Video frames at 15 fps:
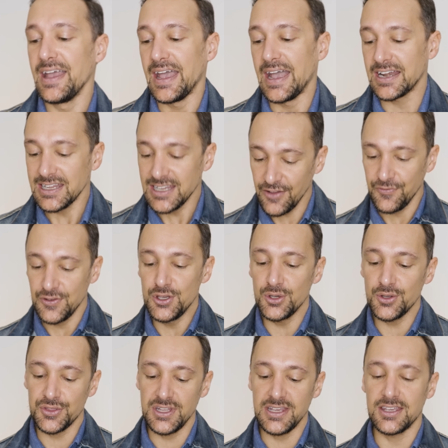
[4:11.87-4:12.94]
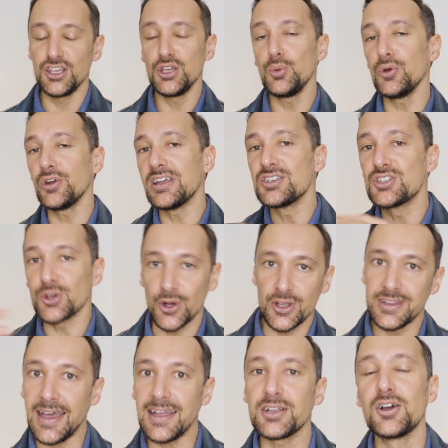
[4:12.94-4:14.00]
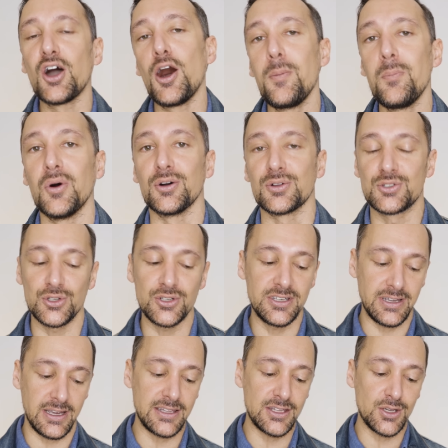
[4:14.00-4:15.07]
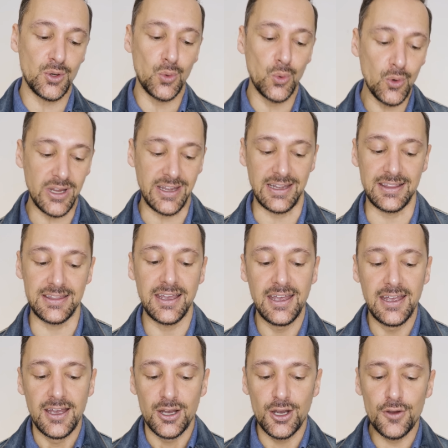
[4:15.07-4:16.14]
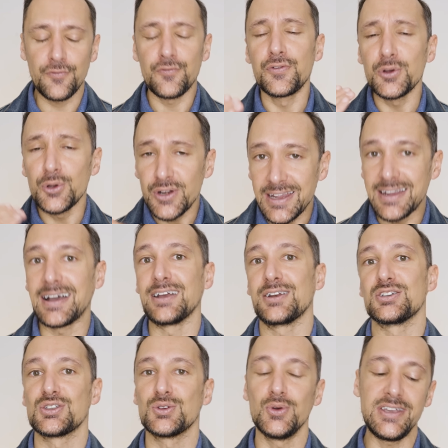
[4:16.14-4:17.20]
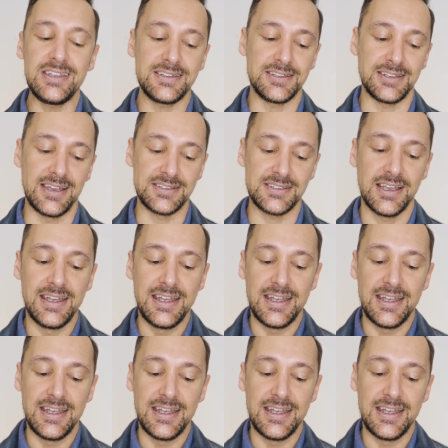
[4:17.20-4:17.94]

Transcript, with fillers: and if you think you would enjoy that combo together with a fruity kind of sweetness,